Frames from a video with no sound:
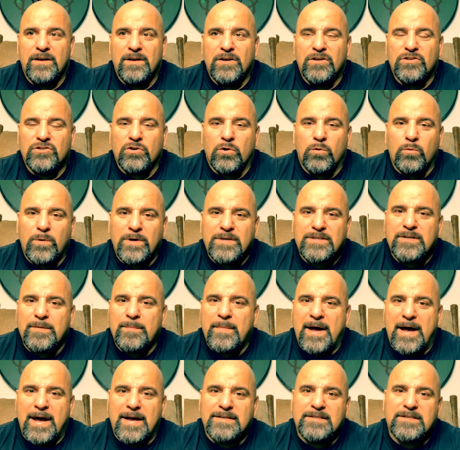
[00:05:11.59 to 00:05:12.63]
So wisdom
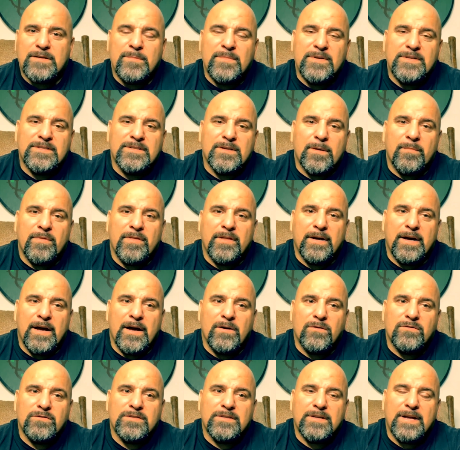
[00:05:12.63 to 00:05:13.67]
has to be something
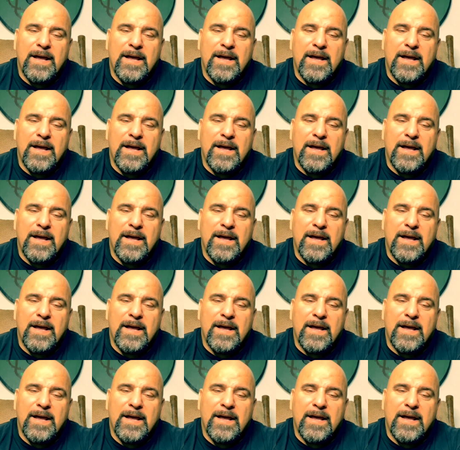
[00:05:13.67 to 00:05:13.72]
else.